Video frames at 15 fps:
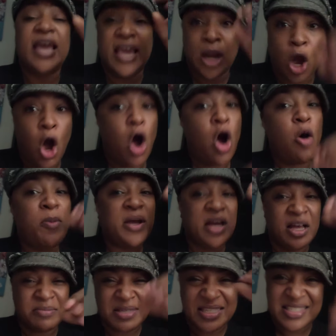it all
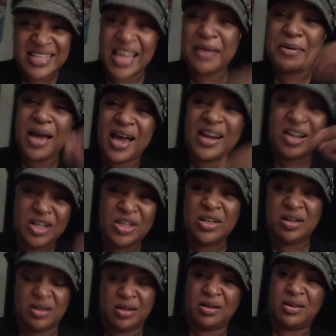becomes the same kind of
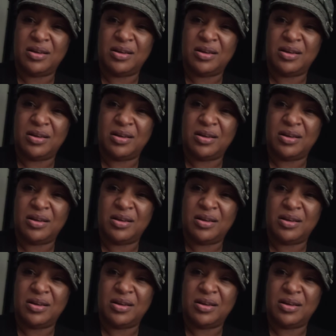gunk.